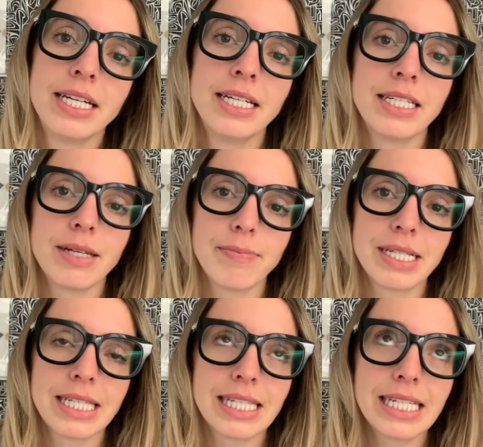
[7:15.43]

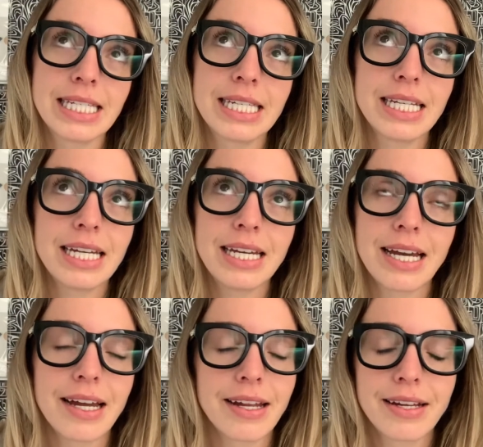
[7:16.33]
Domesticity,
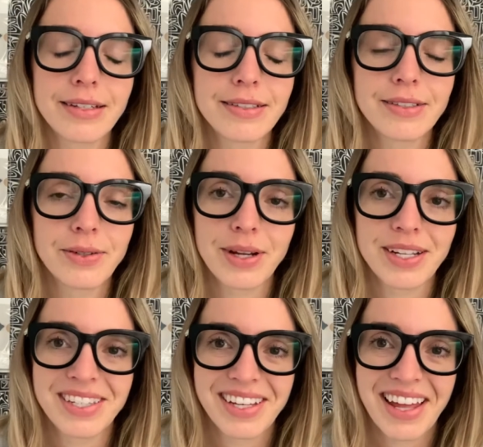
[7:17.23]
I don't know how to
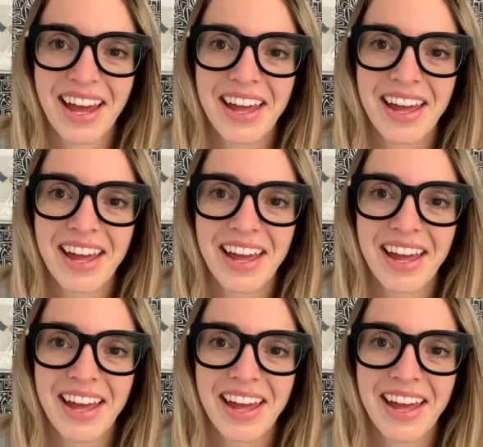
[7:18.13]
say that,